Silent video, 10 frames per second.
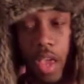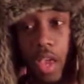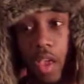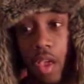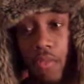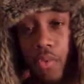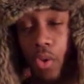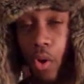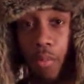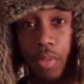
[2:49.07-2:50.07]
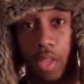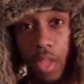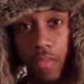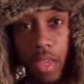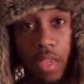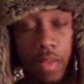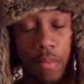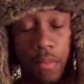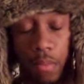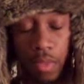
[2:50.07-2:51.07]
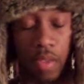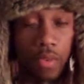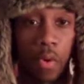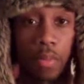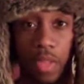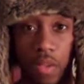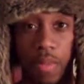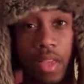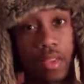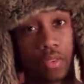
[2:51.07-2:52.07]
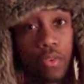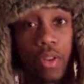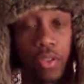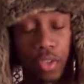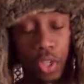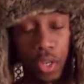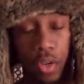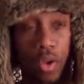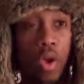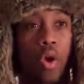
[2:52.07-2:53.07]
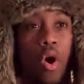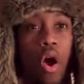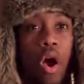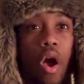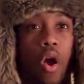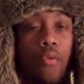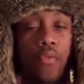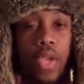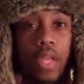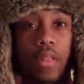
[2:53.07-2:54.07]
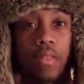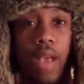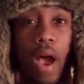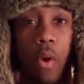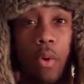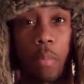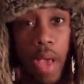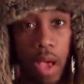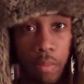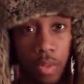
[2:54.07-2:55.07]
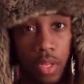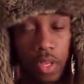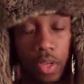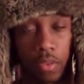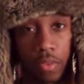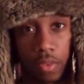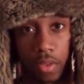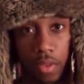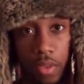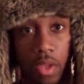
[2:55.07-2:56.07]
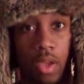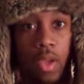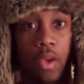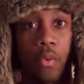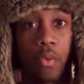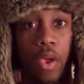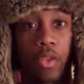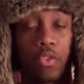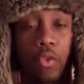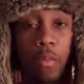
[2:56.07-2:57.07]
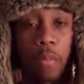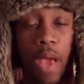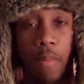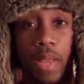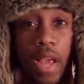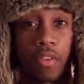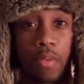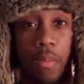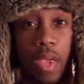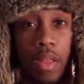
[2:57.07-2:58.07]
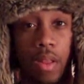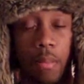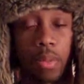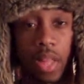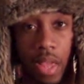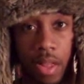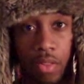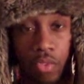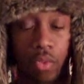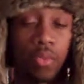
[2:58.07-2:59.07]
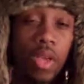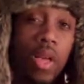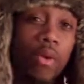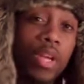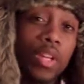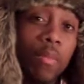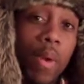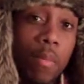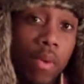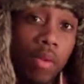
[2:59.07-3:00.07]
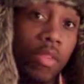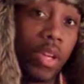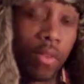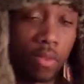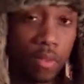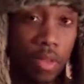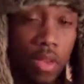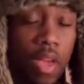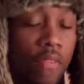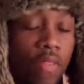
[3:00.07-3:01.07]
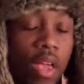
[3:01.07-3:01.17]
If you don't believe me that he's the greatest cheater, read Tower of Babel in the Justice League, where Batman actually made plans to take out each member of the Justice League if